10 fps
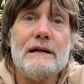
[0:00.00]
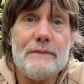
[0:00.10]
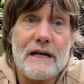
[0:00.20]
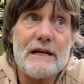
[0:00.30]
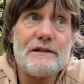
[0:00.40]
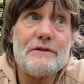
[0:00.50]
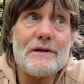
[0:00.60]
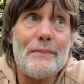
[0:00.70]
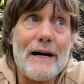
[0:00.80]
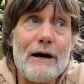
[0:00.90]
Because there's
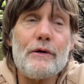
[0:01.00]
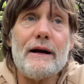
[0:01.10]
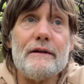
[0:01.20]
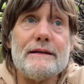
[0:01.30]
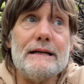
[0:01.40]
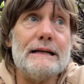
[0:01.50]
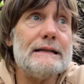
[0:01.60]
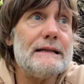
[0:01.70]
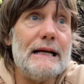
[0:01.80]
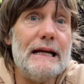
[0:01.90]
a power out
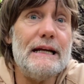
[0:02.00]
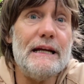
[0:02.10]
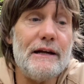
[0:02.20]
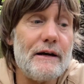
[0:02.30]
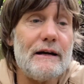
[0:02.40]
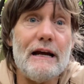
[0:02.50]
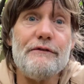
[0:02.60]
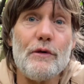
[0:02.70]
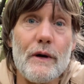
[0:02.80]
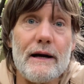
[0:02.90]
there, in here,
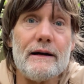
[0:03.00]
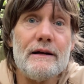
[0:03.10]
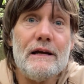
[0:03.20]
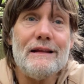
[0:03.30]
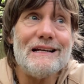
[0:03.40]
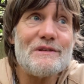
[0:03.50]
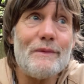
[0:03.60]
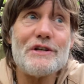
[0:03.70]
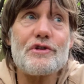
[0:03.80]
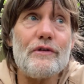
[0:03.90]
everywhere, that's
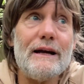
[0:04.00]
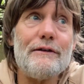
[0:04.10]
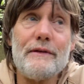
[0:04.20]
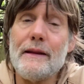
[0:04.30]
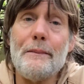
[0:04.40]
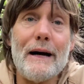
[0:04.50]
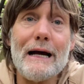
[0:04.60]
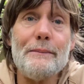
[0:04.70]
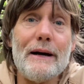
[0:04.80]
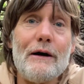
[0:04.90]
much greater than the
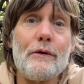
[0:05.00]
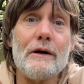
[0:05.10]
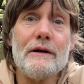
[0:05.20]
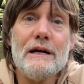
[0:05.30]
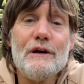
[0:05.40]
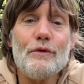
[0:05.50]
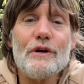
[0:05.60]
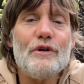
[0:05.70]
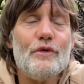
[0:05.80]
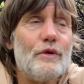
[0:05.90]
mind power.
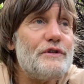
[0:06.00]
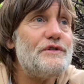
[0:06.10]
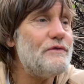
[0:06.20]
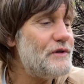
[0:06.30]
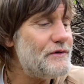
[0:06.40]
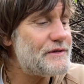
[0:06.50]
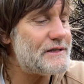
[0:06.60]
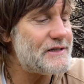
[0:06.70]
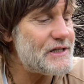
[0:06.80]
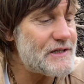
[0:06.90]
We're too used
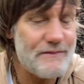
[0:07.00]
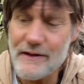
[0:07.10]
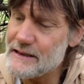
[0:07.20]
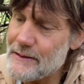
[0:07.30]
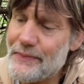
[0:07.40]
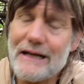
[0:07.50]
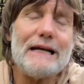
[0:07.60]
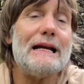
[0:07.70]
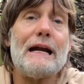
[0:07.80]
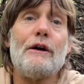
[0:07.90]
to just
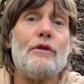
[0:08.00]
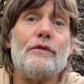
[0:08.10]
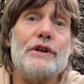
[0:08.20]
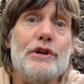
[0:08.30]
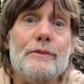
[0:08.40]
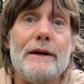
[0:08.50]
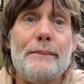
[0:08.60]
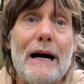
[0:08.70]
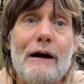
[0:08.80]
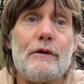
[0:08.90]
depending on our own human
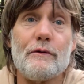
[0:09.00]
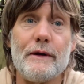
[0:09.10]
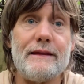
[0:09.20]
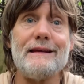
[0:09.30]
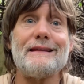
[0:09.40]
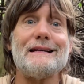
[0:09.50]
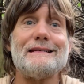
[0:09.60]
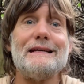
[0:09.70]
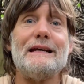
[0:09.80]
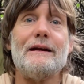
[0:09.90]
power. We think
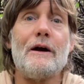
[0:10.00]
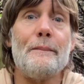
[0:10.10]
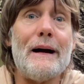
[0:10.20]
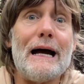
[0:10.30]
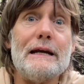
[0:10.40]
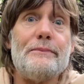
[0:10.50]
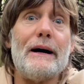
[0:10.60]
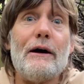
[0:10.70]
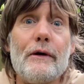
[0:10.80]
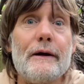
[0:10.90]
that's it, our mind
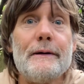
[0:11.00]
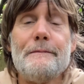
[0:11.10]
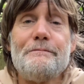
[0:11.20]
power.